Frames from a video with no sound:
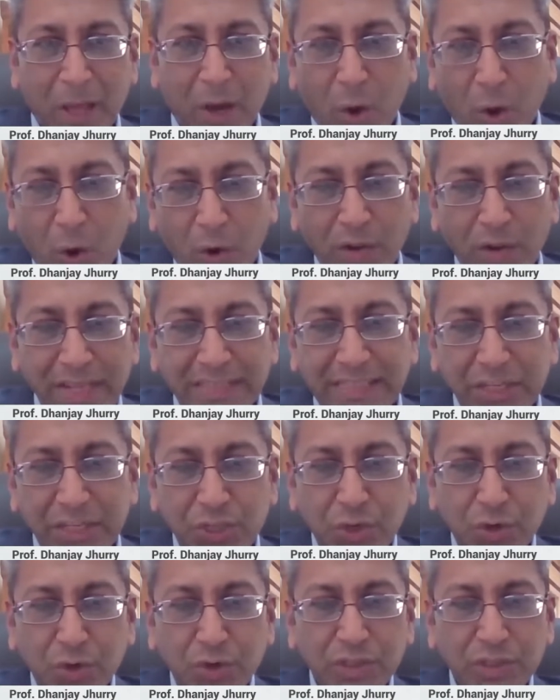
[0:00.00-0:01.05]
all these
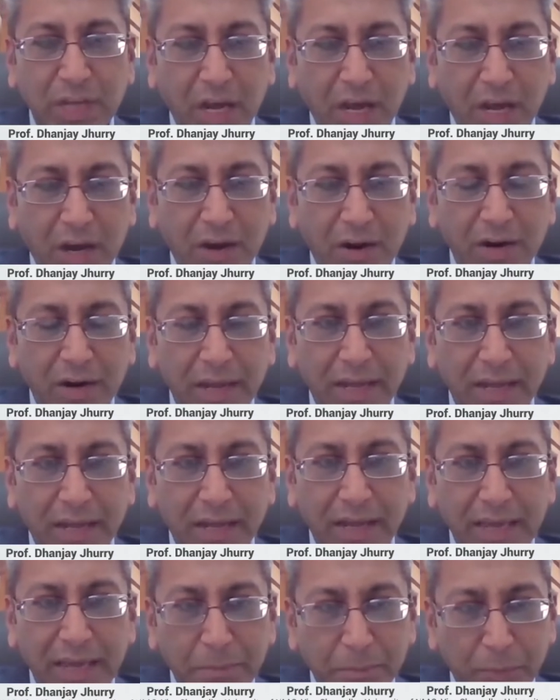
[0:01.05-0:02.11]
issues
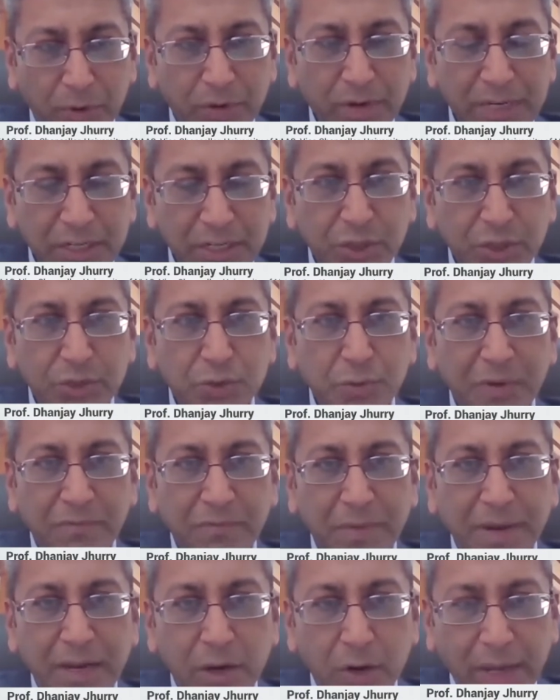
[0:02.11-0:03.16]
are important issues we've
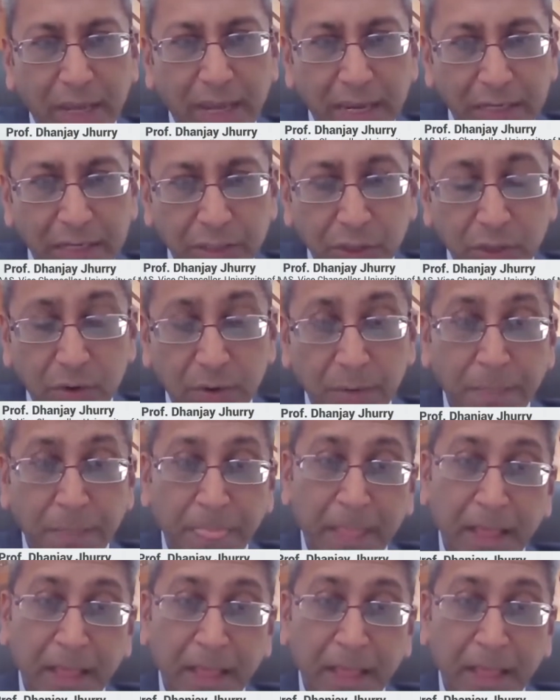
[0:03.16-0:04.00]
been looking into.